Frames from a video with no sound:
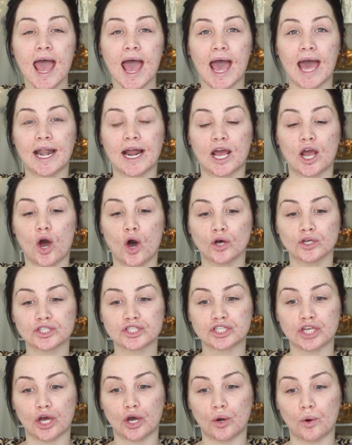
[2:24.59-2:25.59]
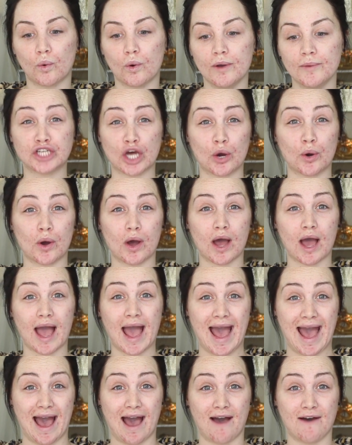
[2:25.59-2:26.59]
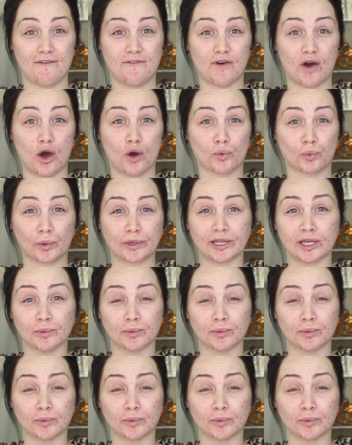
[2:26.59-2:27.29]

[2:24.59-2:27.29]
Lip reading: and I also don't have a really,